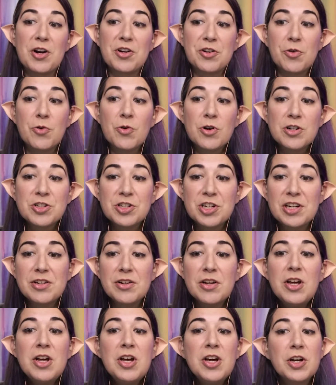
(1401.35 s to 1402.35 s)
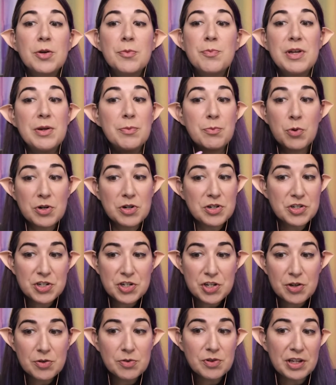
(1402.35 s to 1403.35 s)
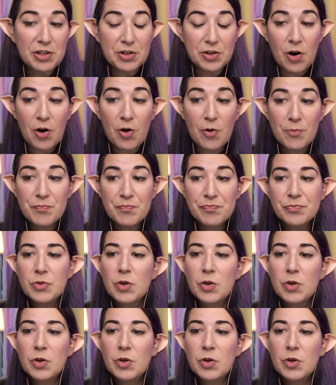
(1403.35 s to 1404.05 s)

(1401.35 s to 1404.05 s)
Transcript: Your origin could be important to you, like your home,